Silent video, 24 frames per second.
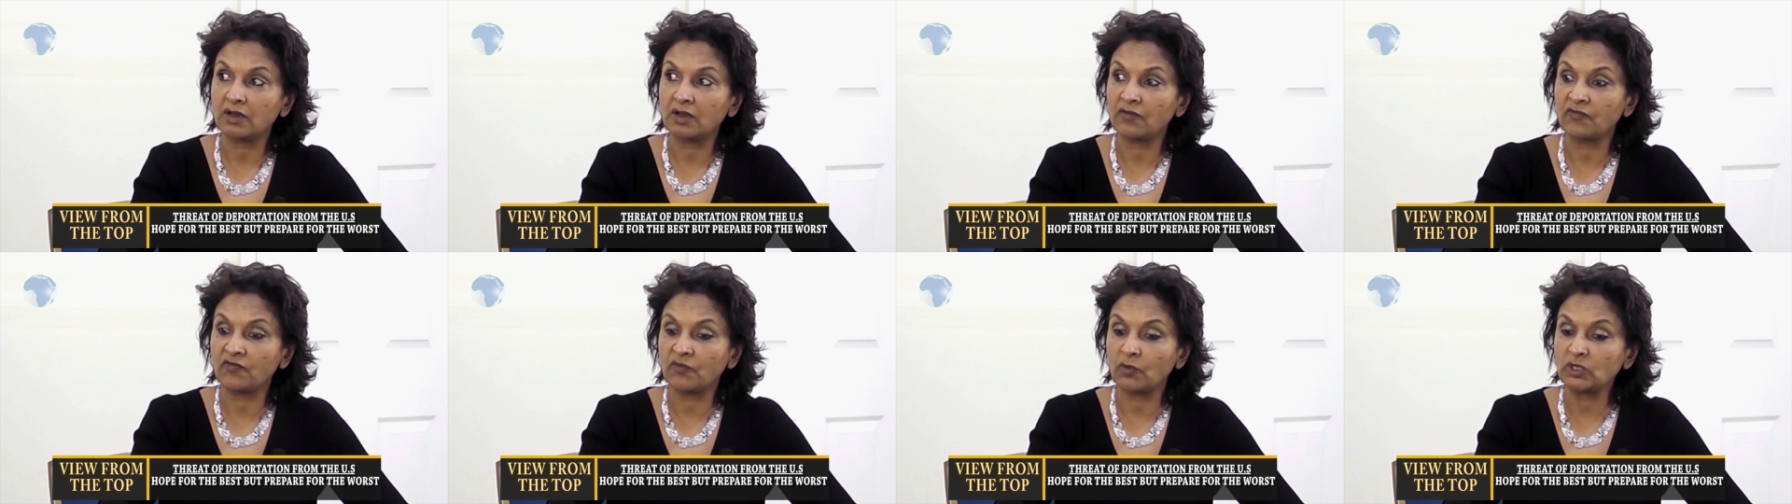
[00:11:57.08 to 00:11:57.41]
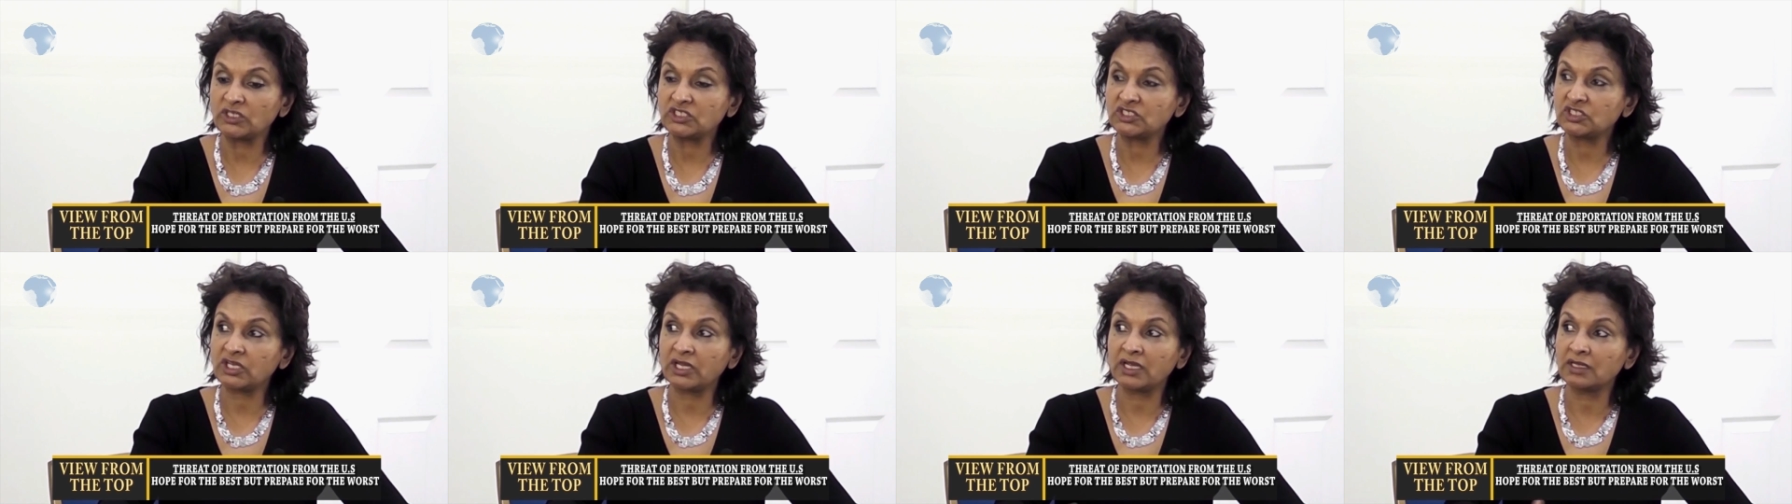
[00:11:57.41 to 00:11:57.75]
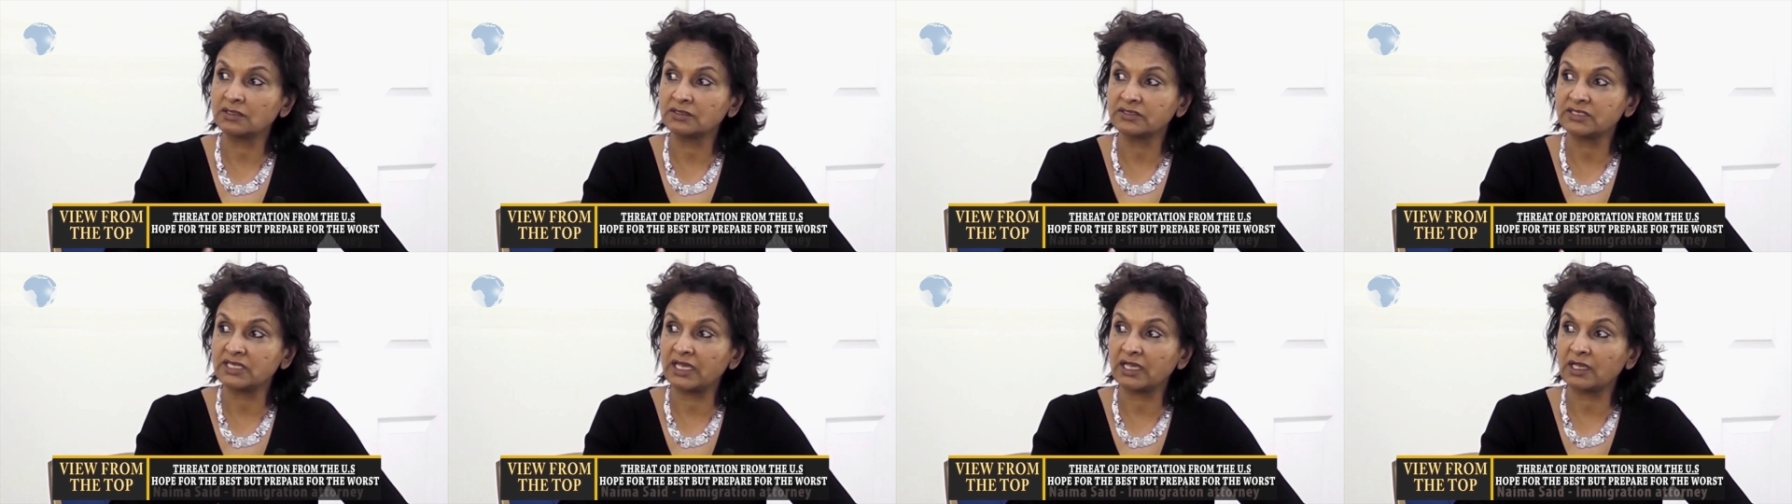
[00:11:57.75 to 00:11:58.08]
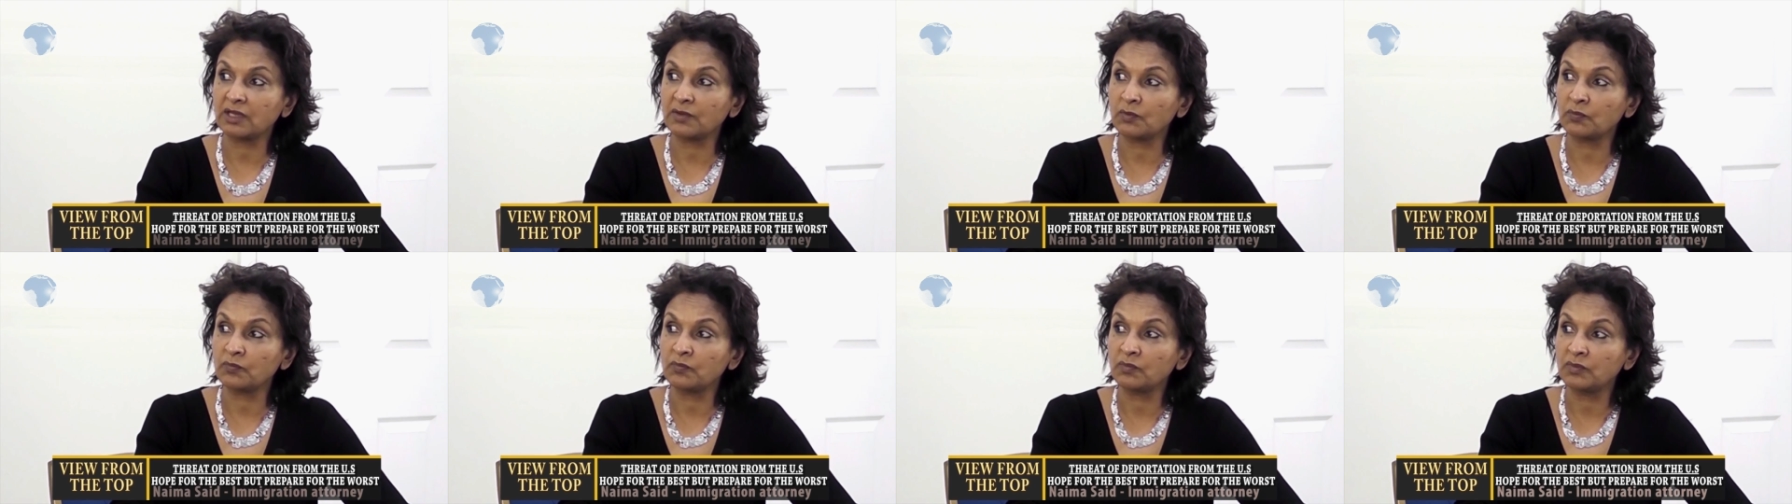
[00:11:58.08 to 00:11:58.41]
avoid jail,
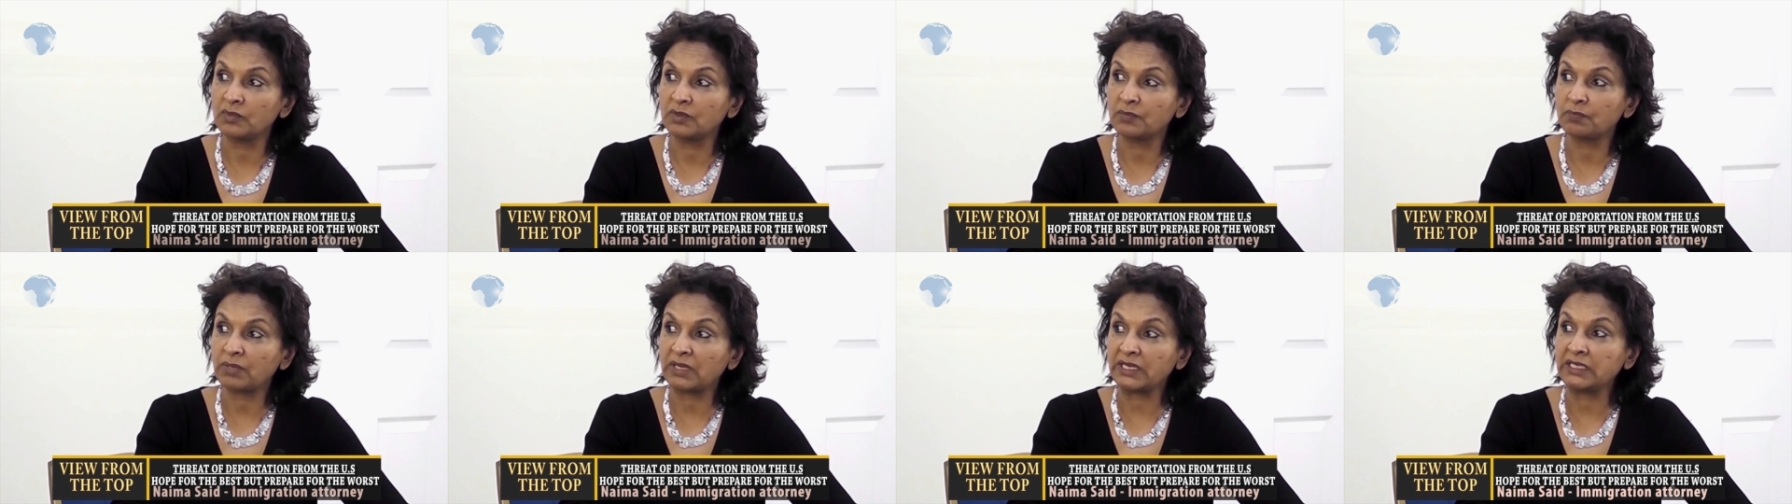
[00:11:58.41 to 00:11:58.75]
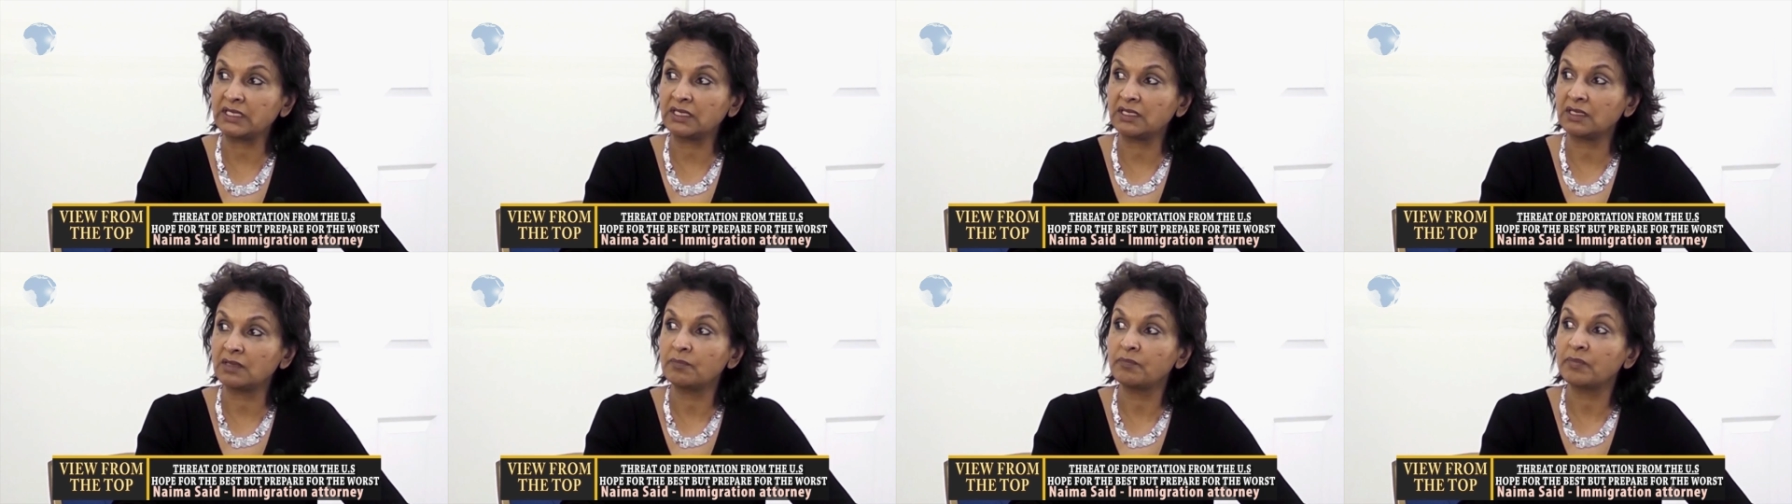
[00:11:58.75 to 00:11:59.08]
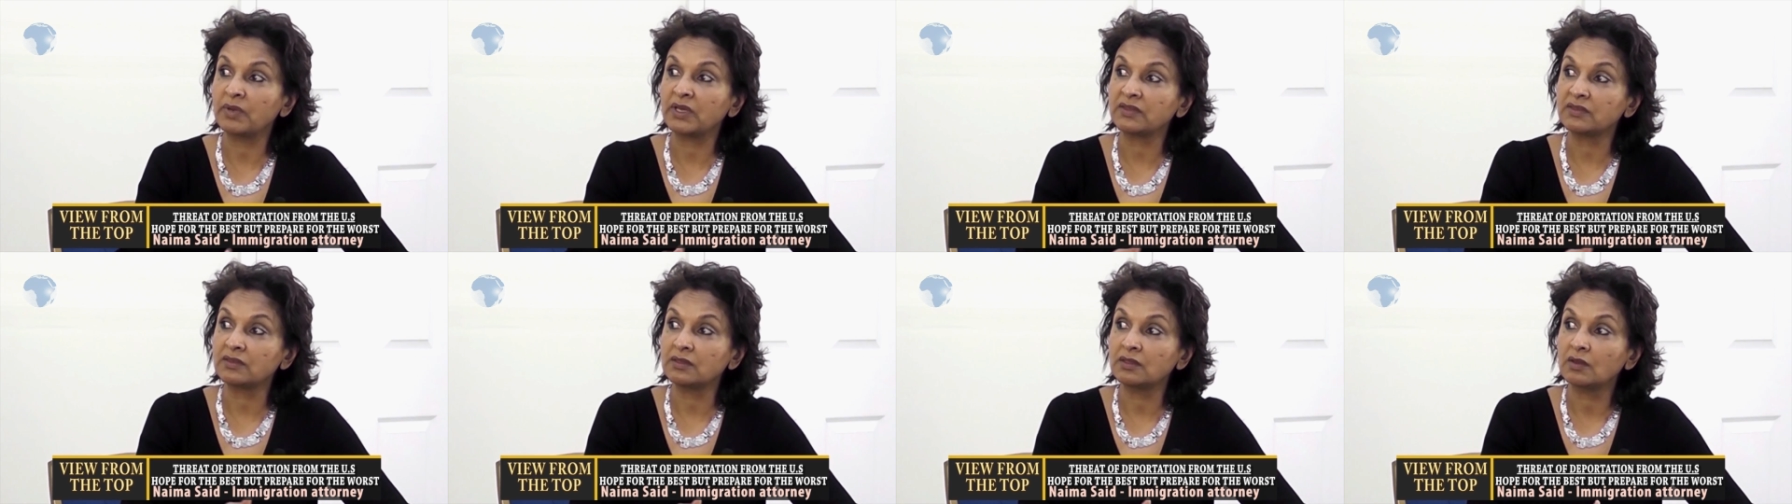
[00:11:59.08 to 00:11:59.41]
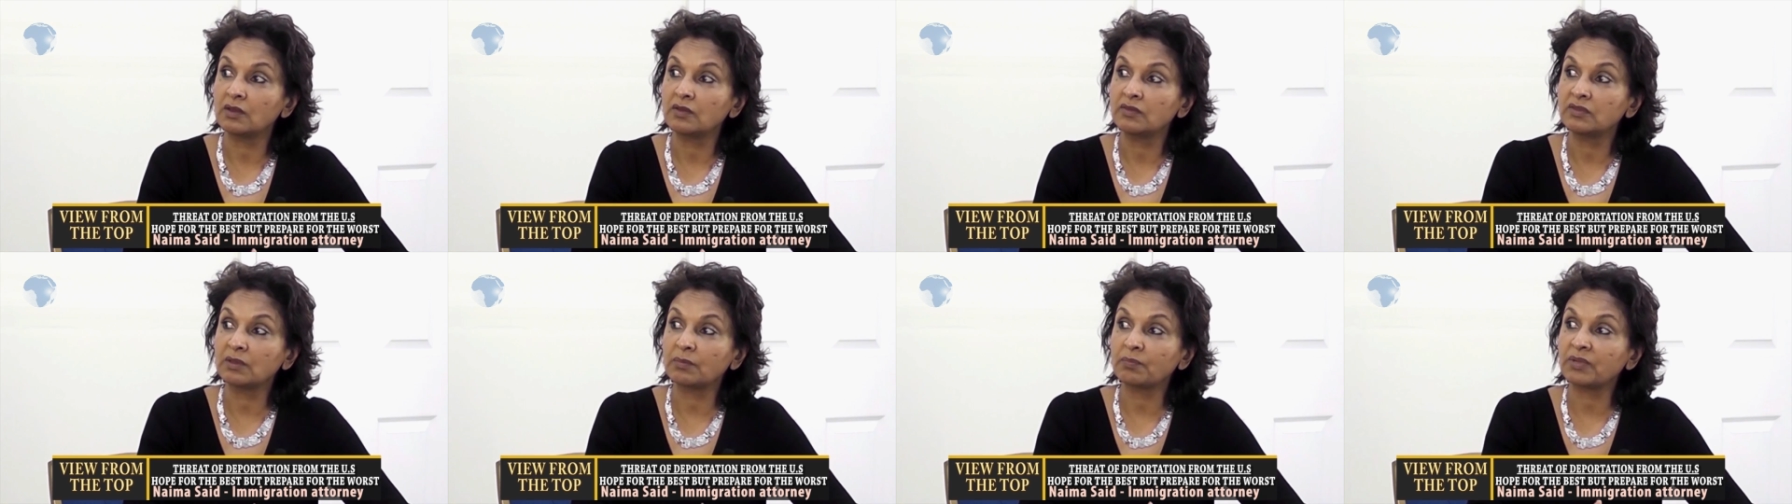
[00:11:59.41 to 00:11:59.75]
take a plea, but
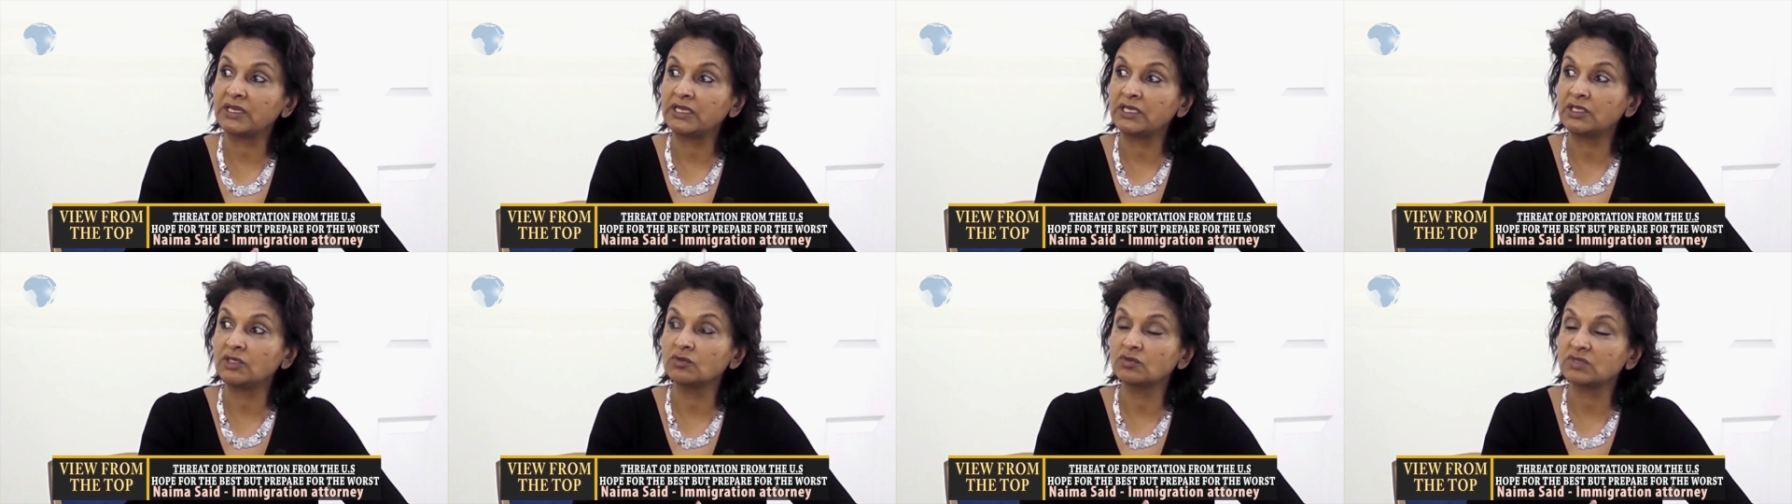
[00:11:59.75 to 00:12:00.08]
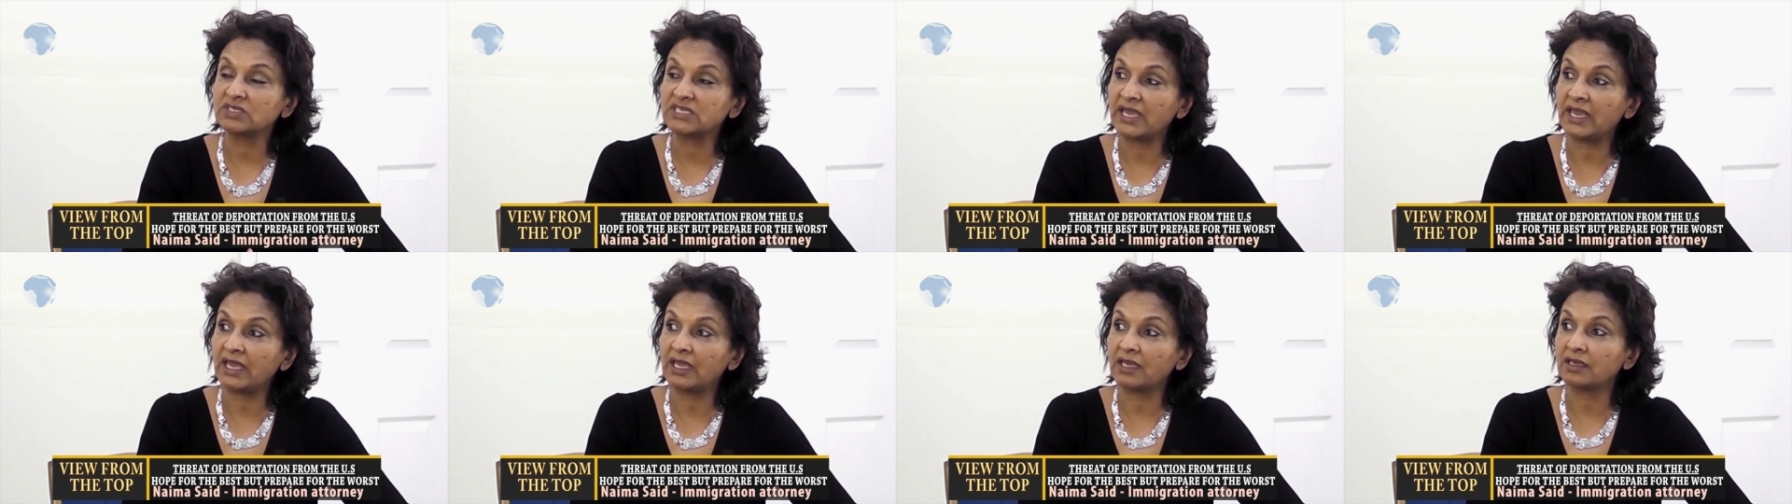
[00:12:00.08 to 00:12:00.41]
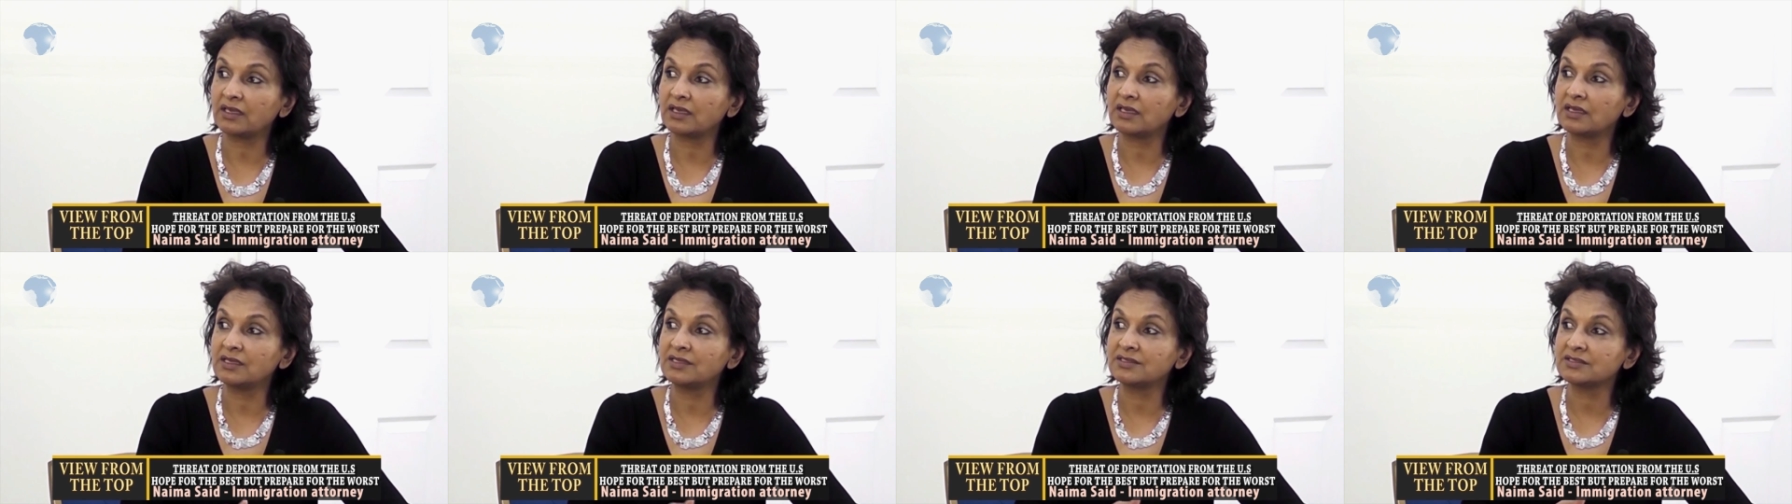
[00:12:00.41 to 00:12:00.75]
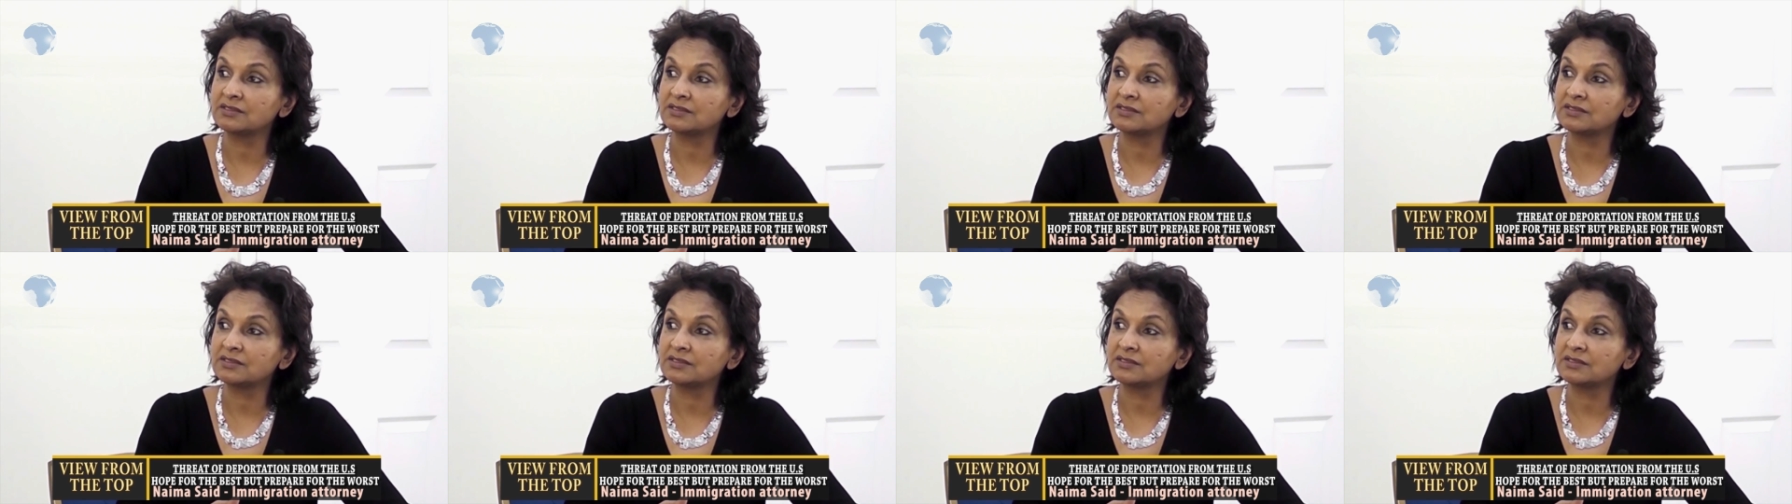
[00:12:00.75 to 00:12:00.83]
the plea you take